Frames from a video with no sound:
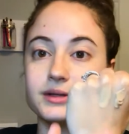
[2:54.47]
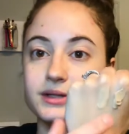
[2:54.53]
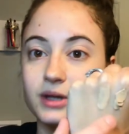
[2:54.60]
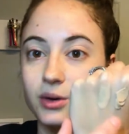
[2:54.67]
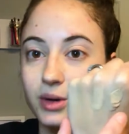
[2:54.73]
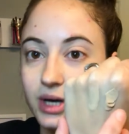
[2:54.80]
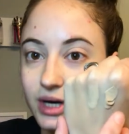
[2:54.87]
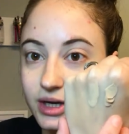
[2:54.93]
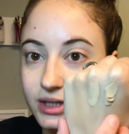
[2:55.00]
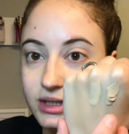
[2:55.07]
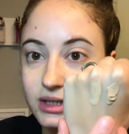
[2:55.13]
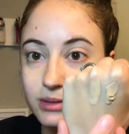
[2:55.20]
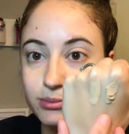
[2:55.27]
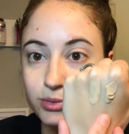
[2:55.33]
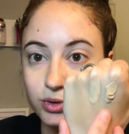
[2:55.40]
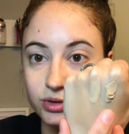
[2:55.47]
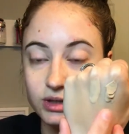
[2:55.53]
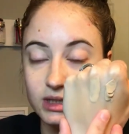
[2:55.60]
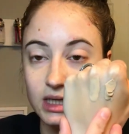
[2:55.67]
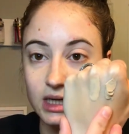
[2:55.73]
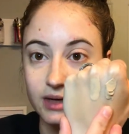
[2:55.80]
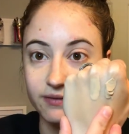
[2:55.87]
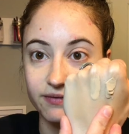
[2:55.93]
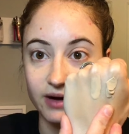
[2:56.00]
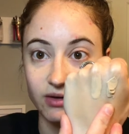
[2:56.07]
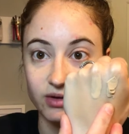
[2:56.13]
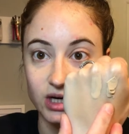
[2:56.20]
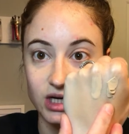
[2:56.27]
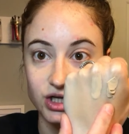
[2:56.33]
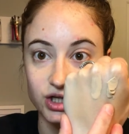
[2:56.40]
So here's the Mousse
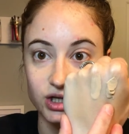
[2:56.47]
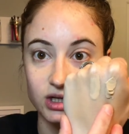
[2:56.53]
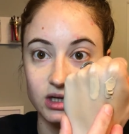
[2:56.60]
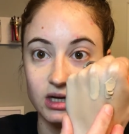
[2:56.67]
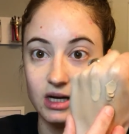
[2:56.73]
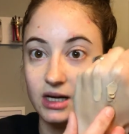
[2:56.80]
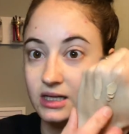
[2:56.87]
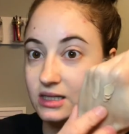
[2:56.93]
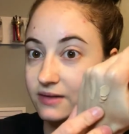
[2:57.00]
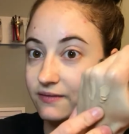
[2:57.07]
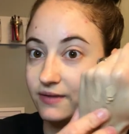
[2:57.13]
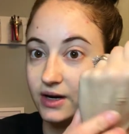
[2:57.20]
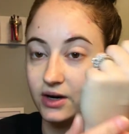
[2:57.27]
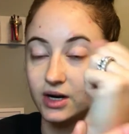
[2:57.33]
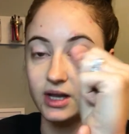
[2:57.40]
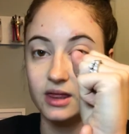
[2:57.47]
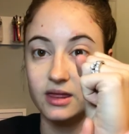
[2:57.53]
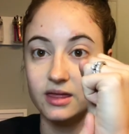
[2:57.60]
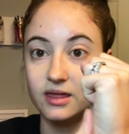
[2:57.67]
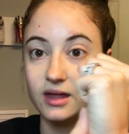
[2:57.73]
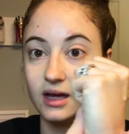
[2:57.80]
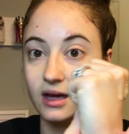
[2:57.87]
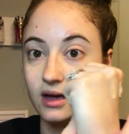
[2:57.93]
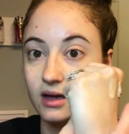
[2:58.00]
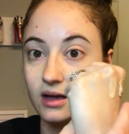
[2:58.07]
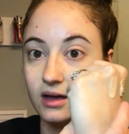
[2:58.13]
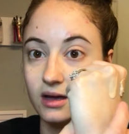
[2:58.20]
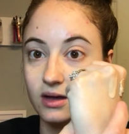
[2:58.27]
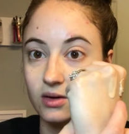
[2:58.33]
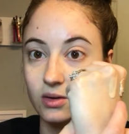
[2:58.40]
foundation. It's a very
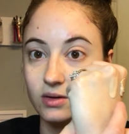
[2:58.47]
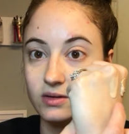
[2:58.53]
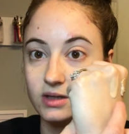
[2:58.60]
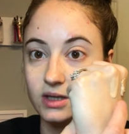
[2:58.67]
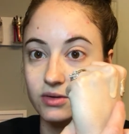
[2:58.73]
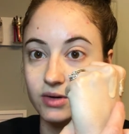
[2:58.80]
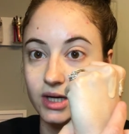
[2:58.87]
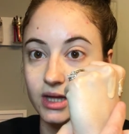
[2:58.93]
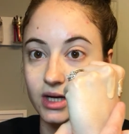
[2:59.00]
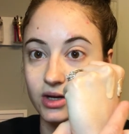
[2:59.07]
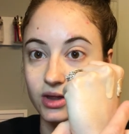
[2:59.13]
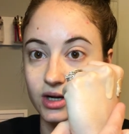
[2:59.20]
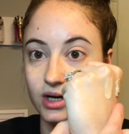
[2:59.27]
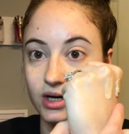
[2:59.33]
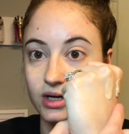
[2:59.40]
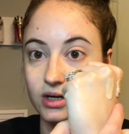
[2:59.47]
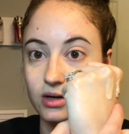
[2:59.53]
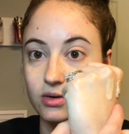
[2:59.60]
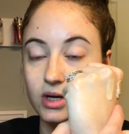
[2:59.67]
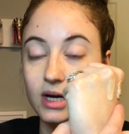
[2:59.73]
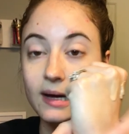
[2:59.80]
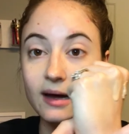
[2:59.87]
thick, you can see it right there. There you go.